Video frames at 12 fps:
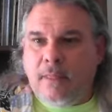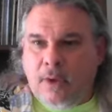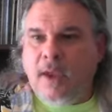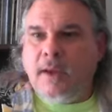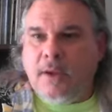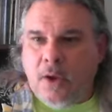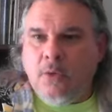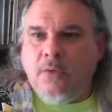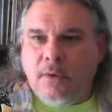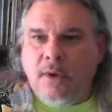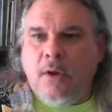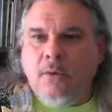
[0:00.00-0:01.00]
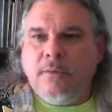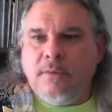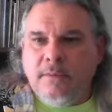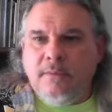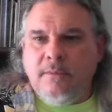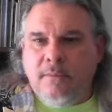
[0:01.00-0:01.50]
Okay, go
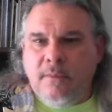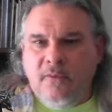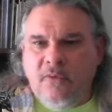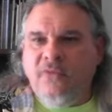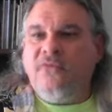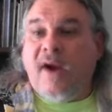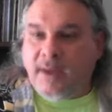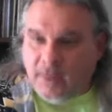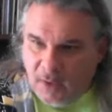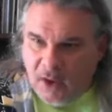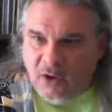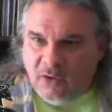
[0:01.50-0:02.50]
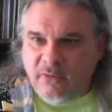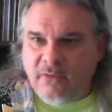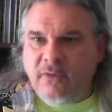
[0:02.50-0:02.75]
find love